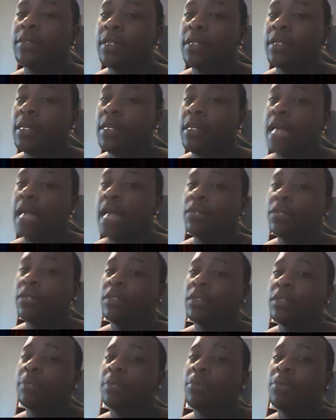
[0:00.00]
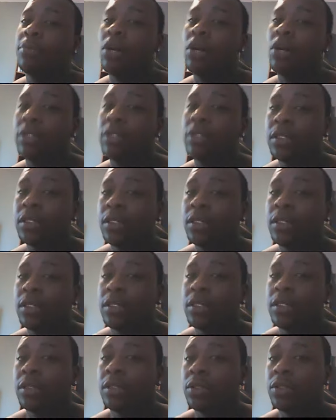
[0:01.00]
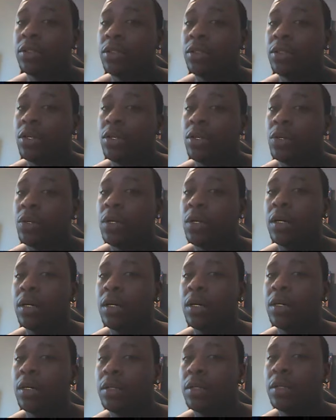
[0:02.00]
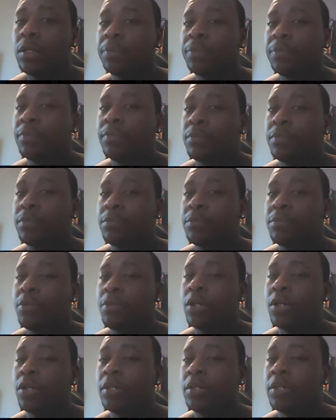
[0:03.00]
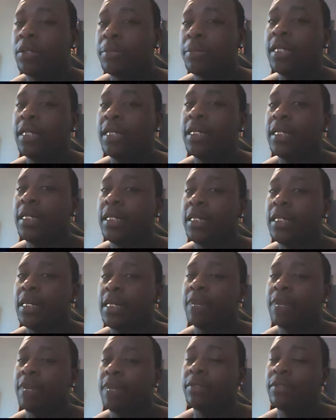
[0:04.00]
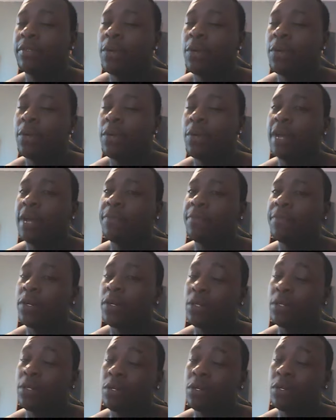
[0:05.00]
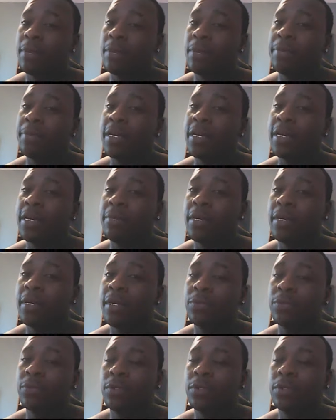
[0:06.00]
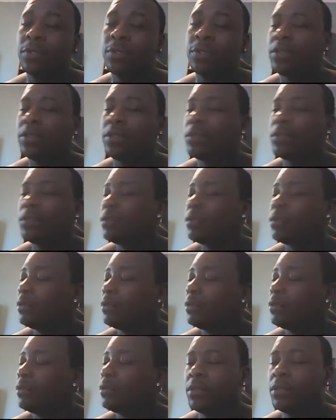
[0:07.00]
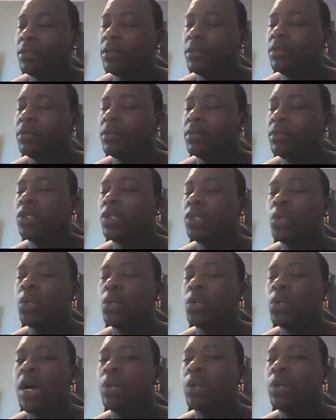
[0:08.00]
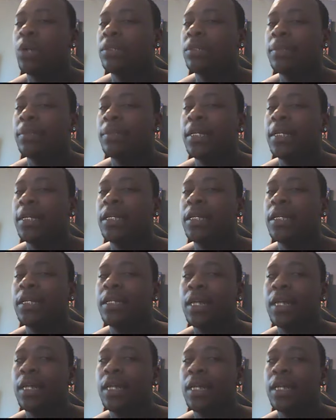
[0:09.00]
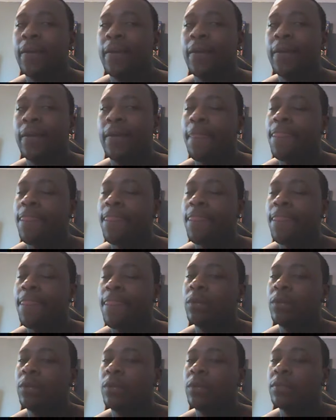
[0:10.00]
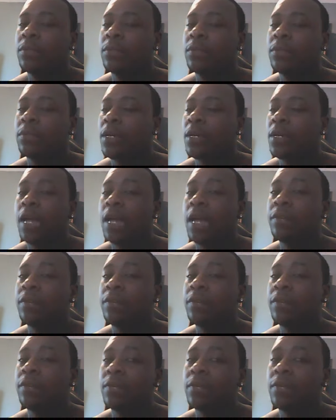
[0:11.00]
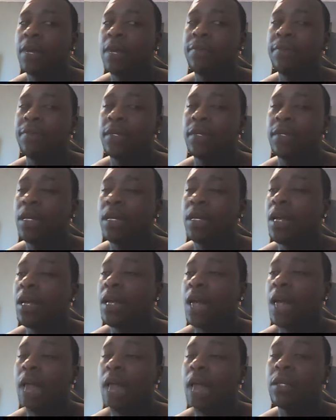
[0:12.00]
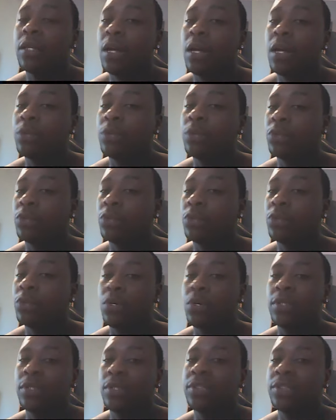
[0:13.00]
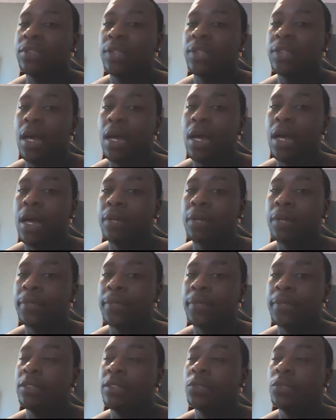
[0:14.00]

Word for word: He actually brought, you know, brought the money and gave it to my wife for her to go get my pain meds, which was so awesome, man. Like, it was a lifesaver. I thought I was gonna go into shock, man. Seriously,